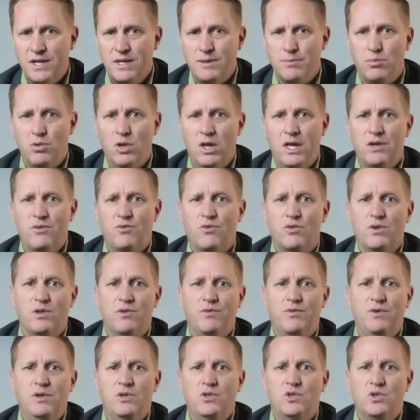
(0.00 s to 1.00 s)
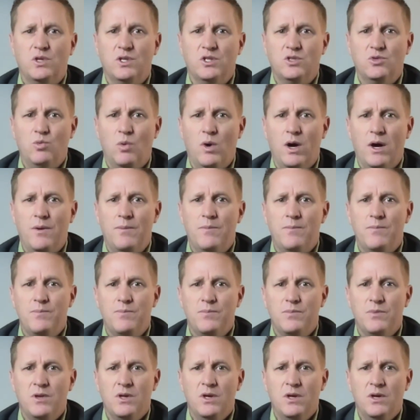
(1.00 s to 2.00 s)
to plan for the future as well.
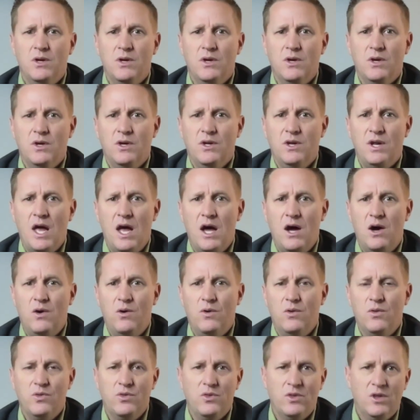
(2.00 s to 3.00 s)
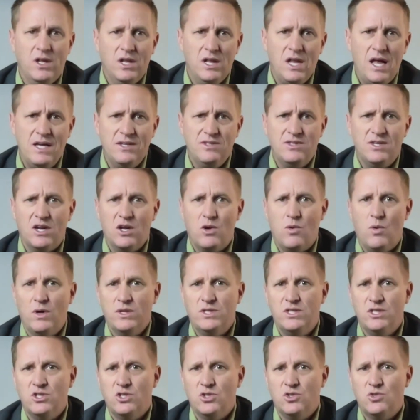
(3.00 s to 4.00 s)
Now, the last set of
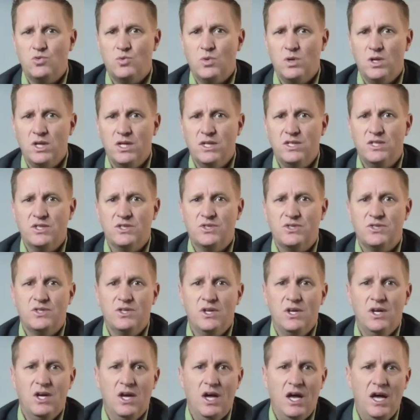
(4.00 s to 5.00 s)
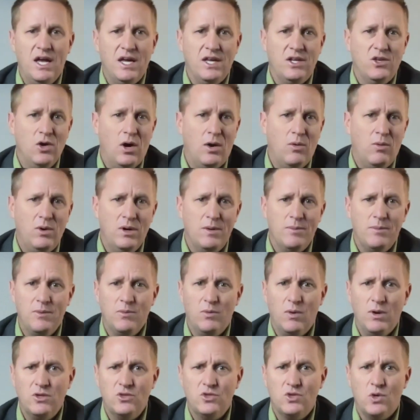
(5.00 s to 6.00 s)
questions is really just, hey, do I want to be,
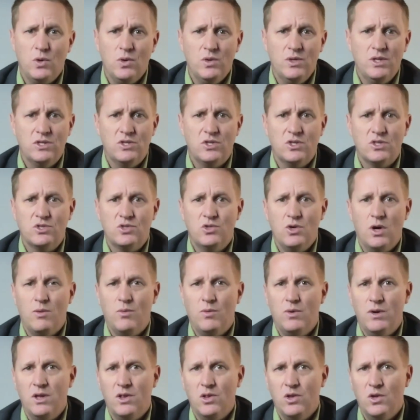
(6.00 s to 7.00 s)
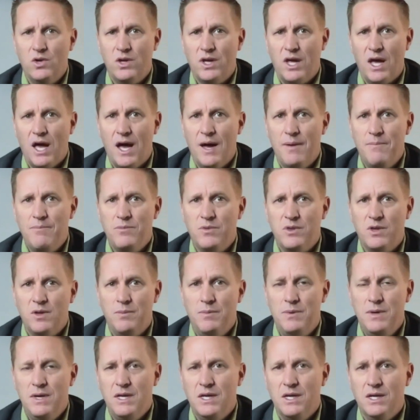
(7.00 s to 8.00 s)
what school districts do I want to look at to
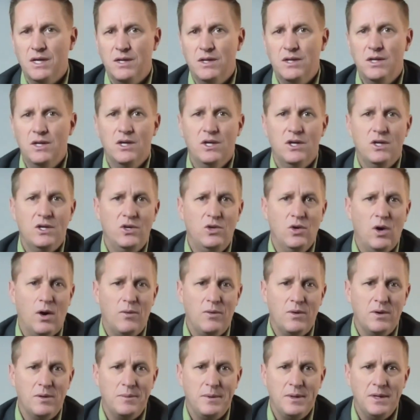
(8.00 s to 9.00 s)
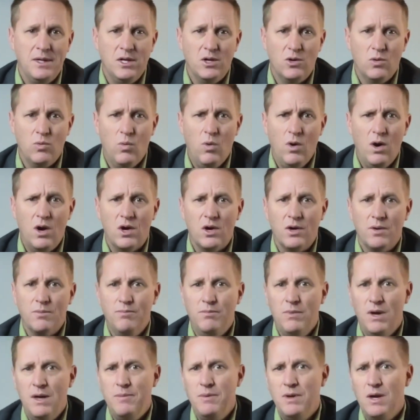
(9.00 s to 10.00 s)
be in? Do I want to be near work?
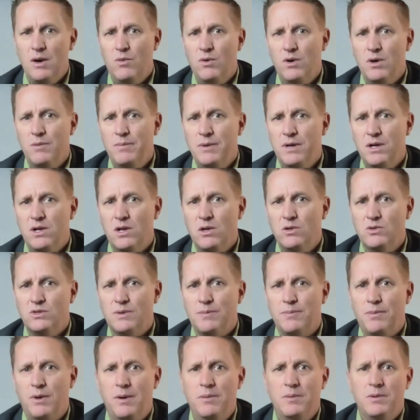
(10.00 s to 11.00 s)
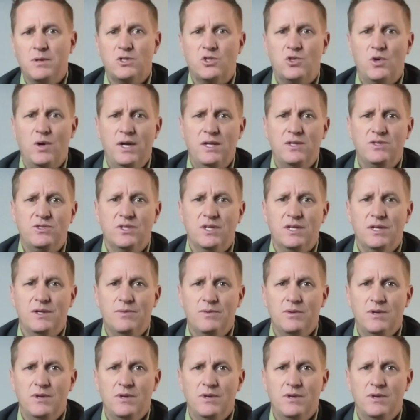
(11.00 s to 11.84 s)
Maybe I want to be close to public transit.